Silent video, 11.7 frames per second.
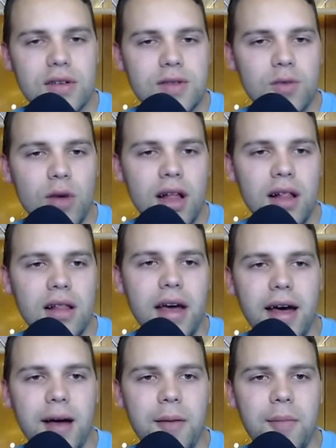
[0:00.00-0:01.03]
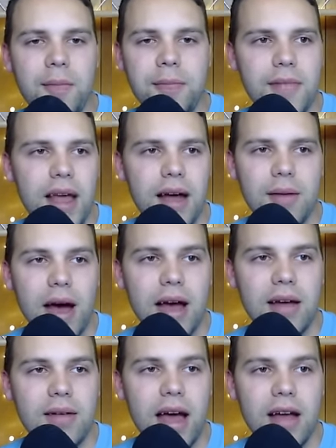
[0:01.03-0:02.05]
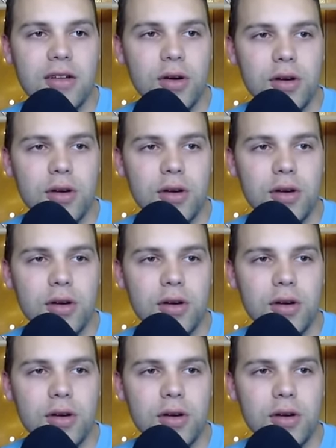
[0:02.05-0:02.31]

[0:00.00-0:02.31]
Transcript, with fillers: as well. Um, yeah, I, I, no